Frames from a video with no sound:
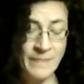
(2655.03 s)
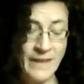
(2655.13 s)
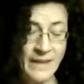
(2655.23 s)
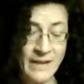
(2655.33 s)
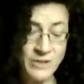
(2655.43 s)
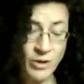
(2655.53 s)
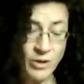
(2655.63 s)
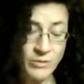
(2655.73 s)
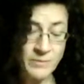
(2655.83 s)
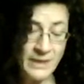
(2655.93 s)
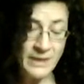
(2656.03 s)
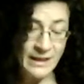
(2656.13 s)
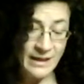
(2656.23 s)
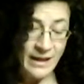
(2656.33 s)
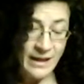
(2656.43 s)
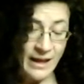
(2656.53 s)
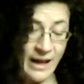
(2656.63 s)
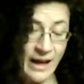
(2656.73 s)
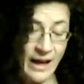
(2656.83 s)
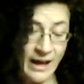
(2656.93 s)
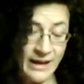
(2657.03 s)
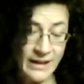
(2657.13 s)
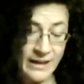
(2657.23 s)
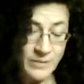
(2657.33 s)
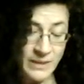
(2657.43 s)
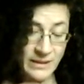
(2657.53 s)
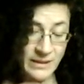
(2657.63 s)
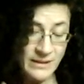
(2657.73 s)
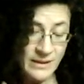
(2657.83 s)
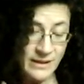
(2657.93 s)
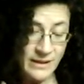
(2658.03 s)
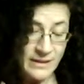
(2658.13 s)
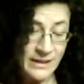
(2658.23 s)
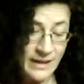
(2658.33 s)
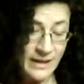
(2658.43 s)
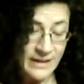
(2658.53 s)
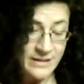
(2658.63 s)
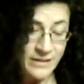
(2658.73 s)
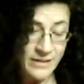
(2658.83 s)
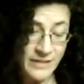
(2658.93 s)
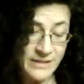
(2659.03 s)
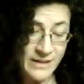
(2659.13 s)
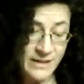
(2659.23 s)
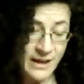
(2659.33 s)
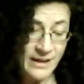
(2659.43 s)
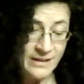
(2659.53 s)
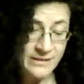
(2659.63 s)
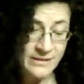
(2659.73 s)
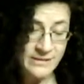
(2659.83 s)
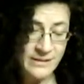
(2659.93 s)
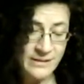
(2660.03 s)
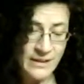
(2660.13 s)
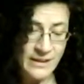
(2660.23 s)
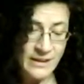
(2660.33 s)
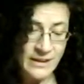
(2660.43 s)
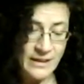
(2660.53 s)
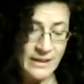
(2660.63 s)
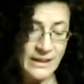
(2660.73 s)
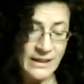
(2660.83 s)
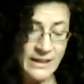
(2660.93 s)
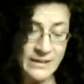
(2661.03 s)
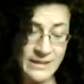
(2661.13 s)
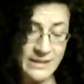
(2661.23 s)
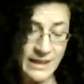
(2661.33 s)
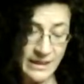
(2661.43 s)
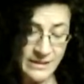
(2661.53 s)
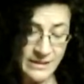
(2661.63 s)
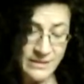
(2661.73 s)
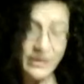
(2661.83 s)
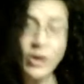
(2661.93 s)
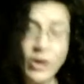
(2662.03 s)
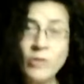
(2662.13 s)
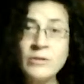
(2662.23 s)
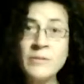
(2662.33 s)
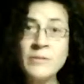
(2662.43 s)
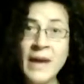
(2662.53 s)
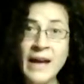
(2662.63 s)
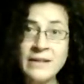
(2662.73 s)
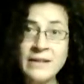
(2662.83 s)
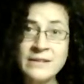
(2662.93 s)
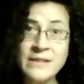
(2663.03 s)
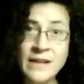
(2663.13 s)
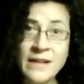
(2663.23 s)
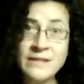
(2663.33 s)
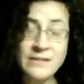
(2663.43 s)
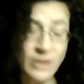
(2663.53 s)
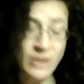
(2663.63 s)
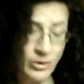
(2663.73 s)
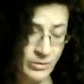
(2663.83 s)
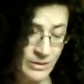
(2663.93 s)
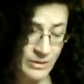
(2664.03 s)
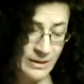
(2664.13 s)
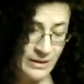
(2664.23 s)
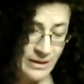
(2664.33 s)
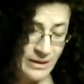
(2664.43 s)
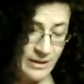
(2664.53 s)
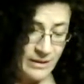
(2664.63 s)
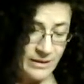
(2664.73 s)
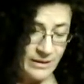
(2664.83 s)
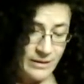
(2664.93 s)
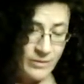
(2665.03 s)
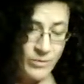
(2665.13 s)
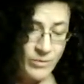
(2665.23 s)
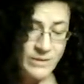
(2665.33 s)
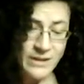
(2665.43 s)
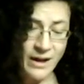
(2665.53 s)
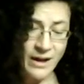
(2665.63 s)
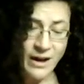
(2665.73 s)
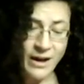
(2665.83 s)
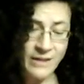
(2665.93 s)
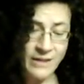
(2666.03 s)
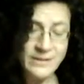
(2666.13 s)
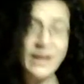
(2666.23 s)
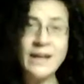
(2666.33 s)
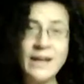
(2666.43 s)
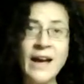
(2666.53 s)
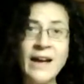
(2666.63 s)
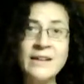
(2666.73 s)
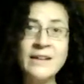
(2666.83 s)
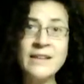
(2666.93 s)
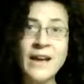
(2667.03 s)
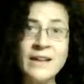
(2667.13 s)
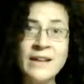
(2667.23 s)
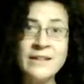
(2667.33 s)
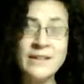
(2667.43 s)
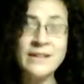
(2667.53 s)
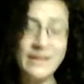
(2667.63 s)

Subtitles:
and told me I had been the light of his eyes. Indeed, the old man said so. What a heart I had then!